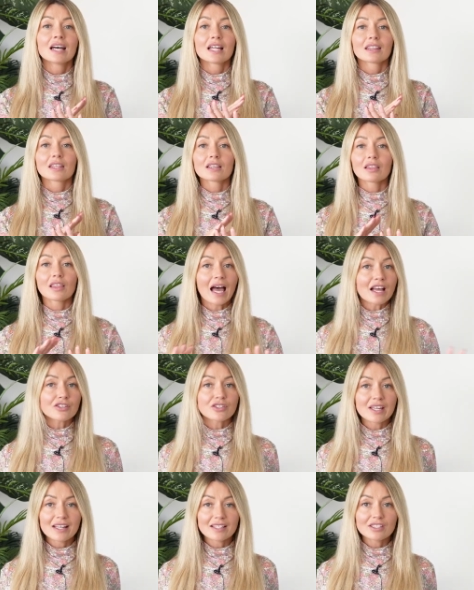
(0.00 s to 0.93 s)
the lash
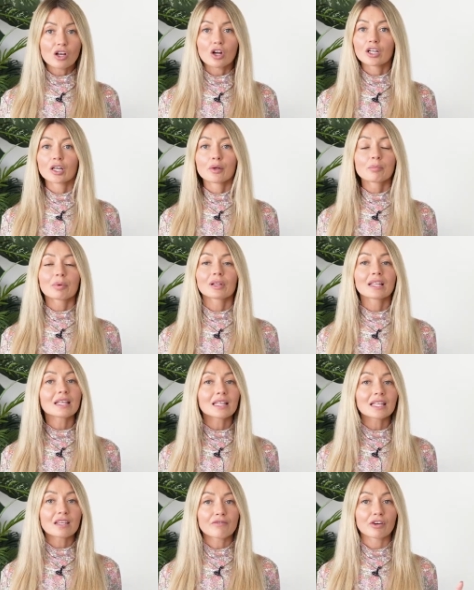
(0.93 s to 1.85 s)
sets are
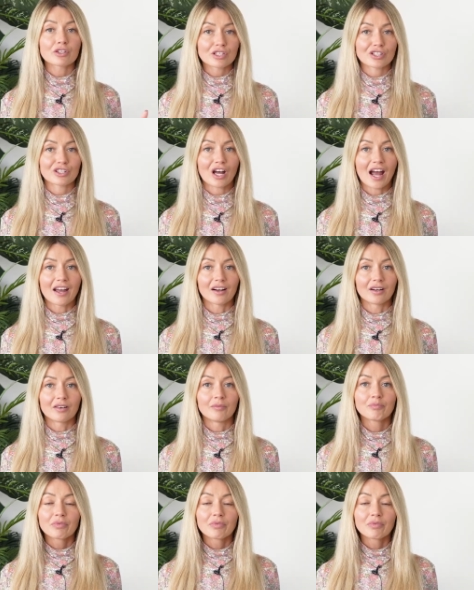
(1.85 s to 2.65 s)
completely versatile,